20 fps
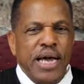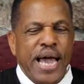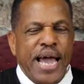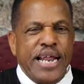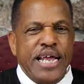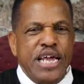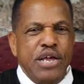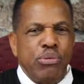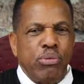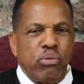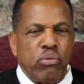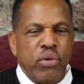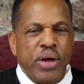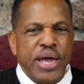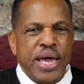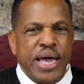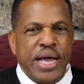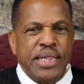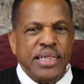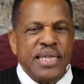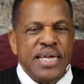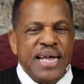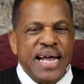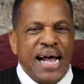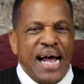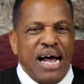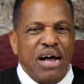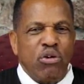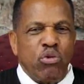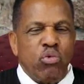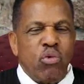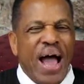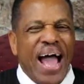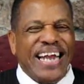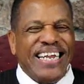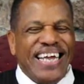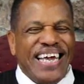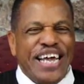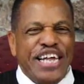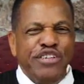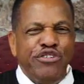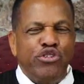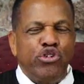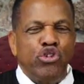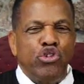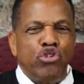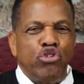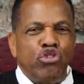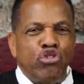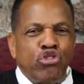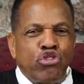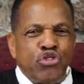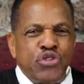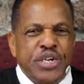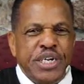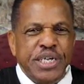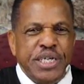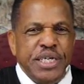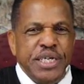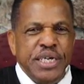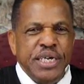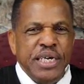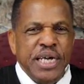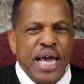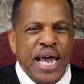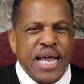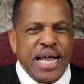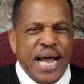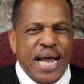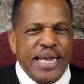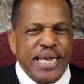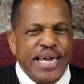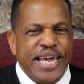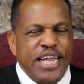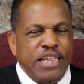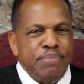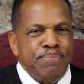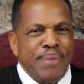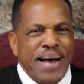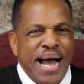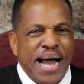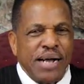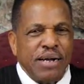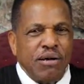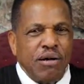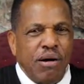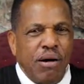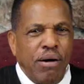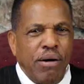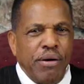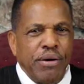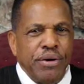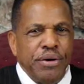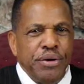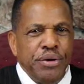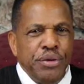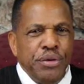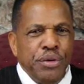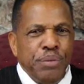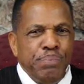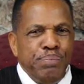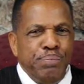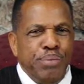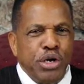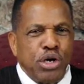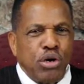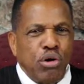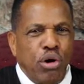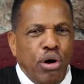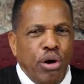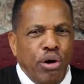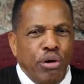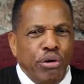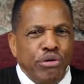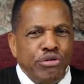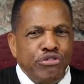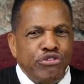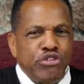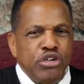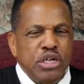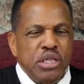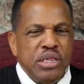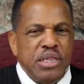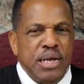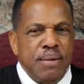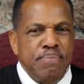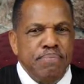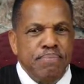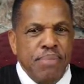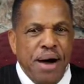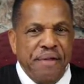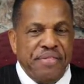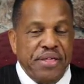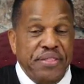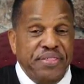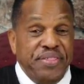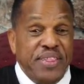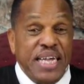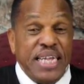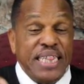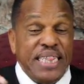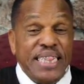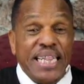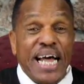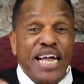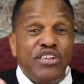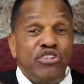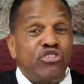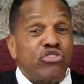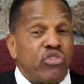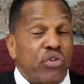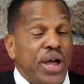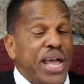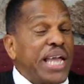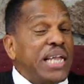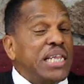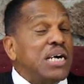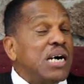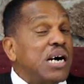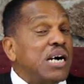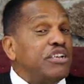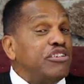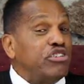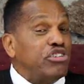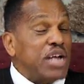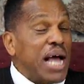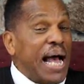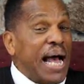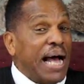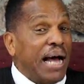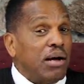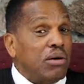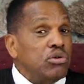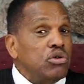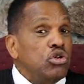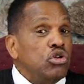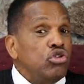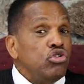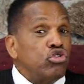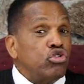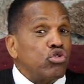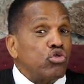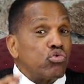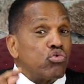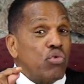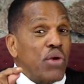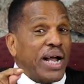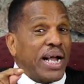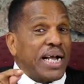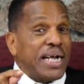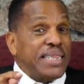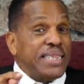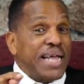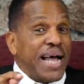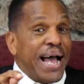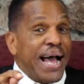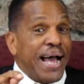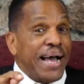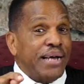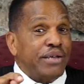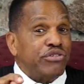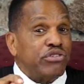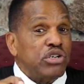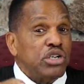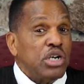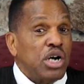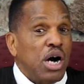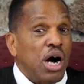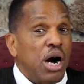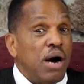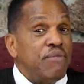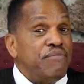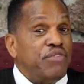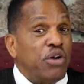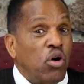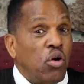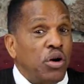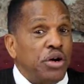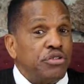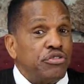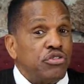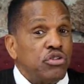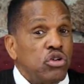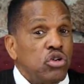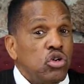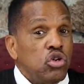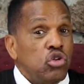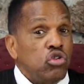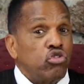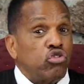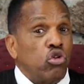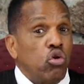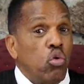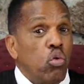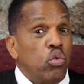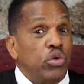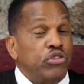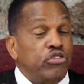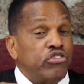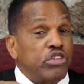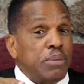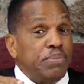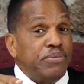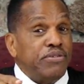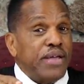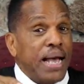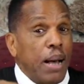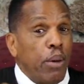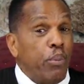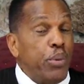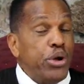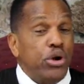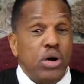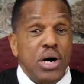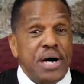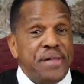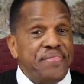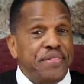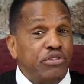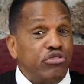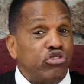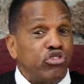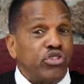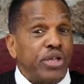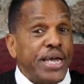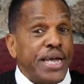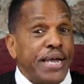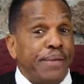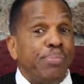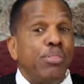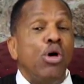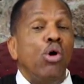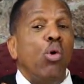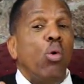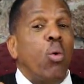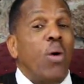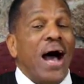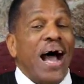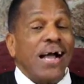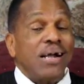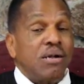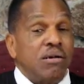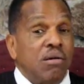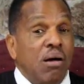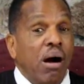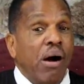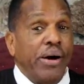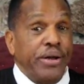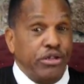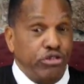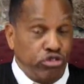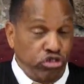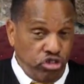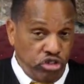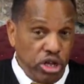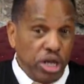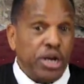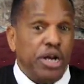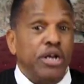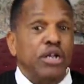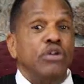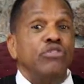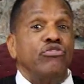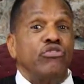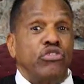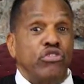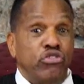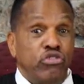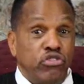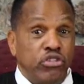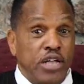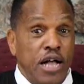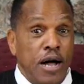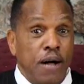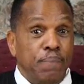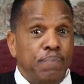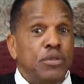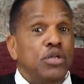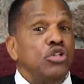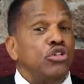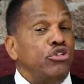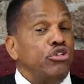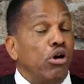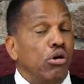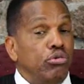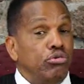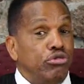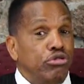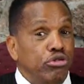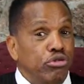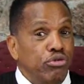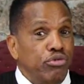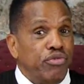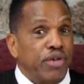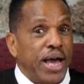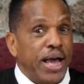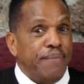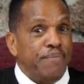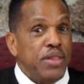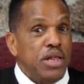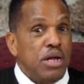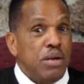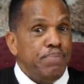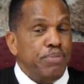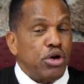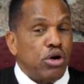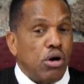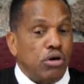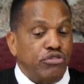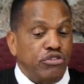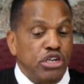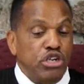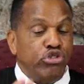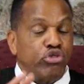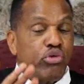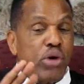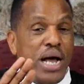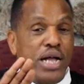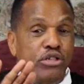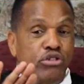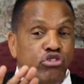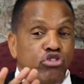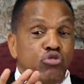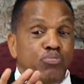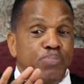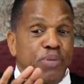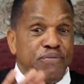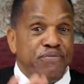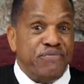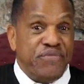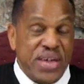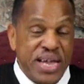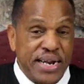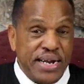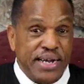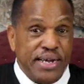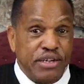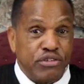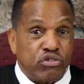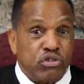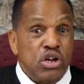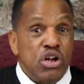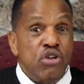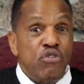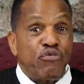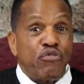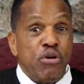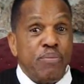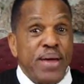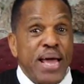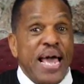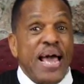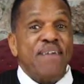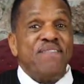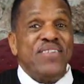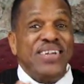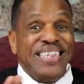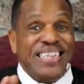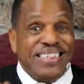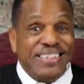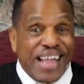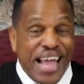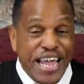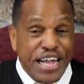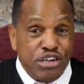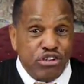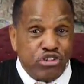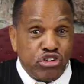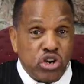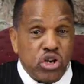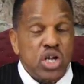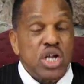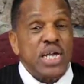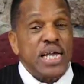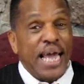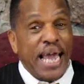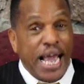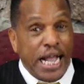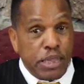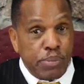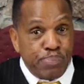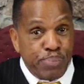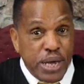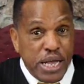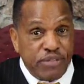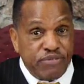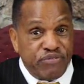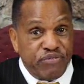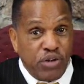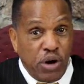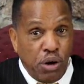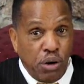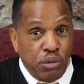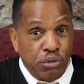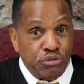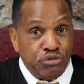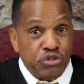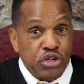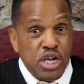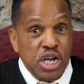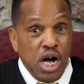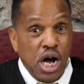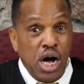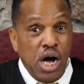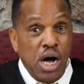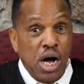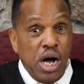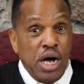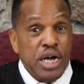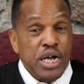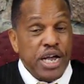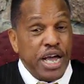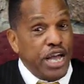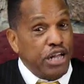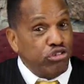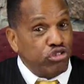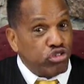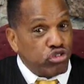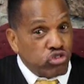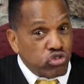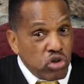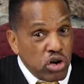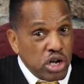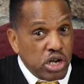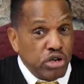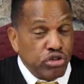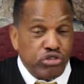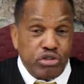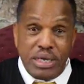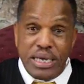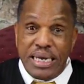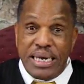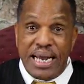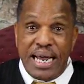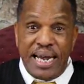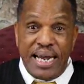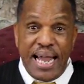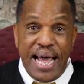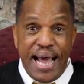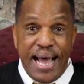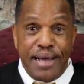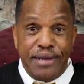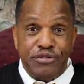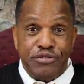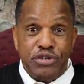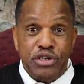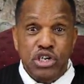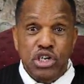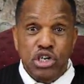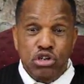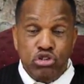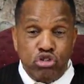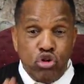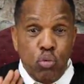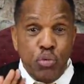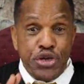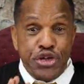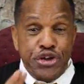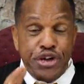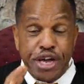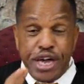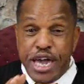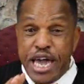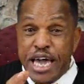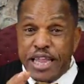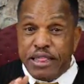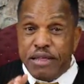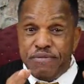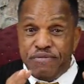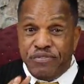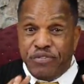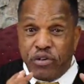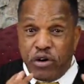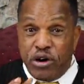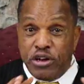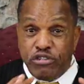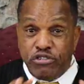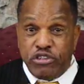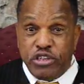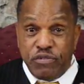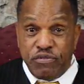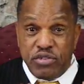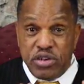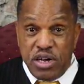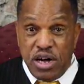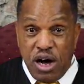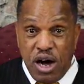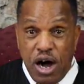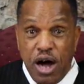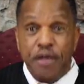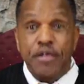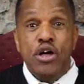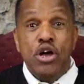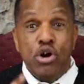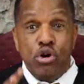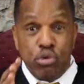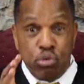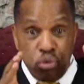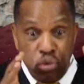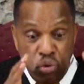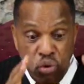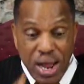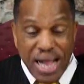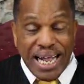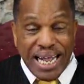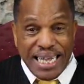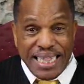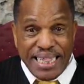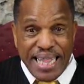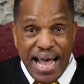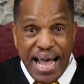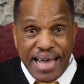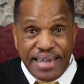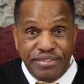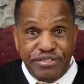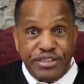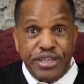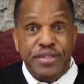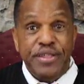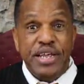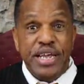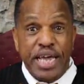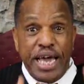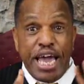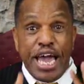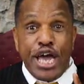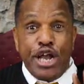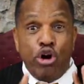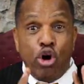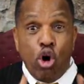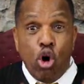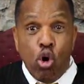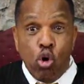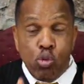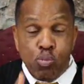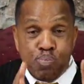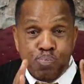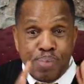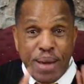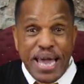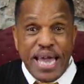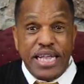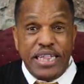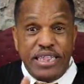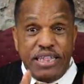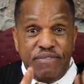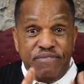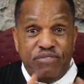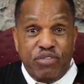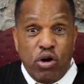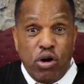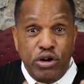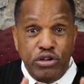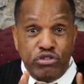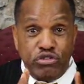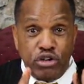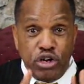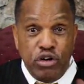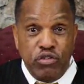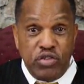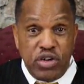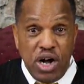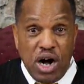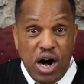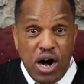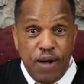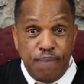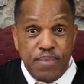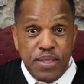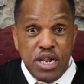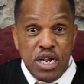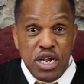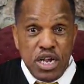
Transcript: And he ran right into the street and got hit by a car because the mother did not train her child to recognize her voice. So sometimes we don't understand why God is telling us to stop. Don't do that because He's trying to prevent us from having danger and pitfalls uh-huh, and struggles in our lives. So when you hear the voice of God, recognize it and obey the voice of God.